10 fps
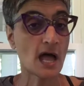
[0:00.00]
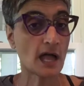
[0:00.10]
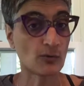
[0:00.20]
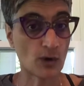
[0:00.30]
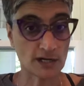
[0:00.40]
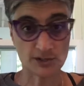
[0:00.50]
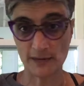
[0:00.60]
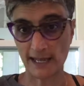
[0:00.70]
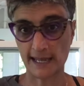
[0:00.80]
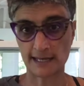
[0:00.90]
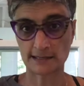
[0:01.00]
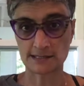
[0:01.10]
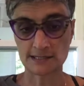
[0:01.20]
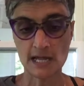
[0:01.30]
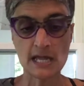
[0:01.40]
I wash my
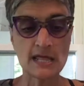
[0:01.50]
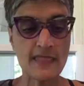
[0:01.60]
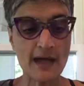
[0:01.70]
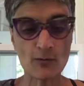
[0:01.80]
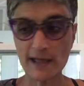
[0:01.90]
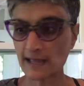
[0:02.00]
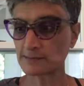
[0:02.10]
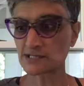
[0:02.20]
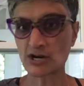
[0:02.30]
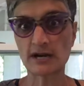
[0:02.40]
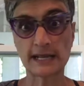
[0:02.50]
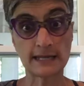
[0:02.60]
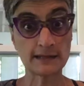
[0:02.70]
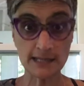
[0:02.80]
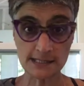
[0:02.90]
hands. That way I'm starting
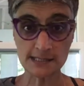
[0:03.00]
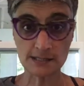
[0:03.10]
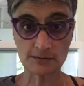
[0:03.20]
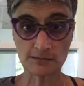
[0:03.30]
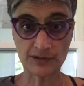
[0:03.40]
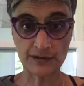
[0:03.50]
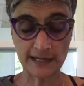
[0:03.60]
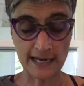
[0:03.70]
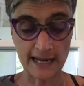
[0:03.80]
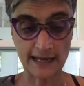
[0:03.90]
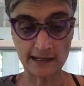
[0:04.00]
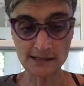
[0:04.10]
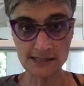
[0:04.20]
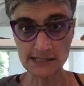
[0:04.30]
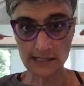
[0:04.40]
at least with clean
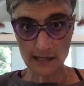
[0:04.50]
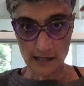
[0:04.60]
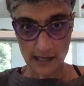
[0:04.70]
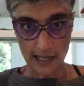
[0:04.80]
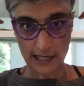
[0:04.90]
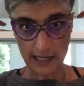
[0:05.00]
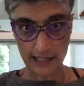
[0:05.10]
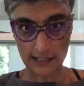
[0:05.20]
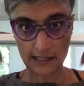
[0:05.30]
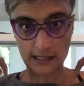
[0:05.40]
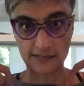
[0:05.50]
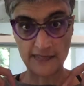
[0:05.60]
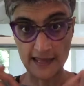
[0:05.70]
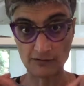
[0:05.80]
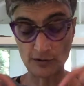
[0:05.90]
hands. I
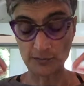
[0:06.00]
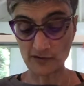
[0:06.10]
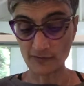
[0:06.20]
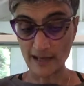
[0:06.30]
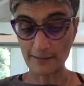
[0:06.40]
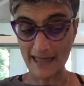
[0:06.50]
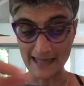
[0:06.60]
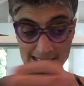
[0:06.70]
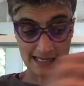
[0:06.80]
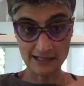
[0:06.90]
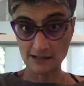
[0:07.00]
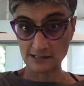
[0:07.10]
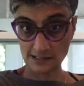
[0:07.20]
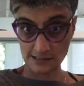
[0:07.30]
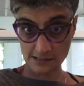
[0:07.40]
then remove my mask in
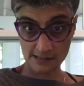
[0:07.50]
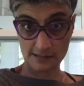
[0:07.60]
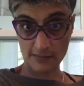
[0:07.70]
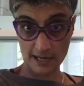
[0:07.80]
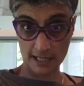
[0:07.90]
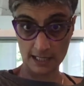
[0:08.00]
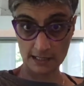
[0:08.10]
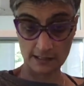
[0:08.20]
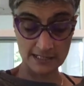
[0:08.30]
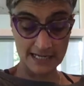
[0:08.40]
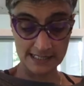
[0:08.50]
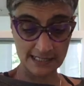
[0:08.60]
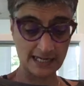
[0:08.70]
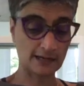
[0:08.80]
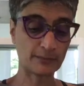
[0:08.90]
my
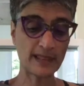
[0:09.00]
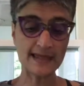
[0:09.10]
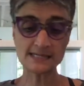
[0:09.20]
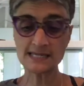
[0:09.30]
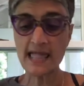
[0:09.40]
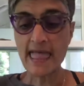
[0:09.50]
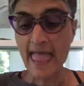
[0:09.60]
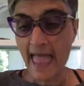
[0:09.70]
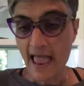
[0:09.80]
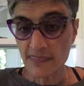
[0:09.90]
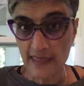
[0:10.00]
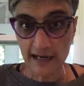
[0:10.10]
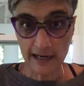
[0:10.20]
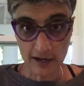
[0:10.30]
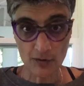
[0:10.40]
designated place, and then
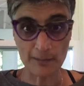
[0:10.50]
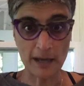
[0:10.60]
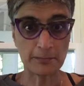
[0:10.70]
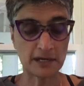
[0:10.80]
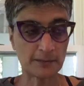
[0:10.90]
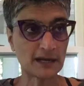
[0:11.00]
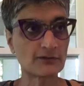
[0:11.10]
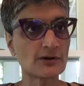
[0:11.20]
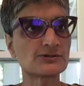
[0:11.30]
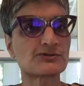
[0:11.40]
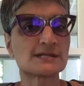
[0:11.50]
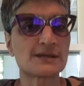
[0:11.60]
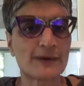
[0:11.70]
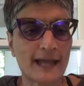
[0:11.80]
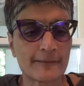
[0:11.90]
I go about putting my groceries
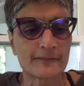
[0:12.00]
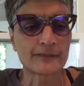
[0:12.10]
away.